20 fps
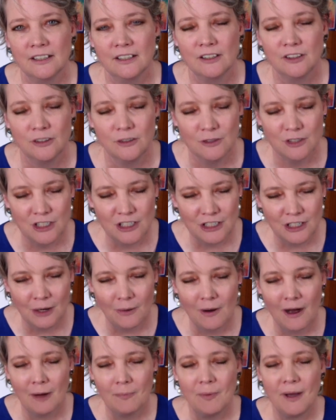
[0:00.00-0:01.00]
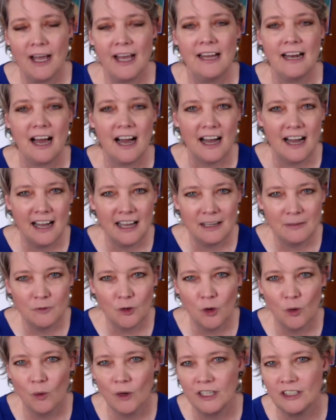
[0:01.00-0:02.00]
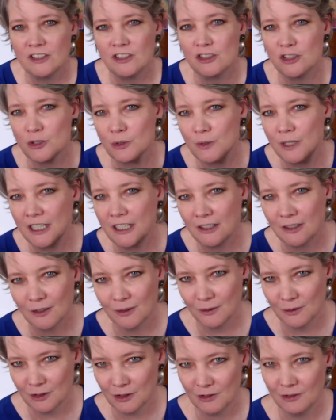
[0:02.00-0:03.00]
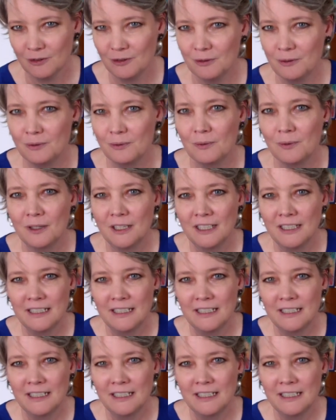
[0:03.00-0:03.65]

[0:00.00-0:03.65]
You show up and I'm going to treat you to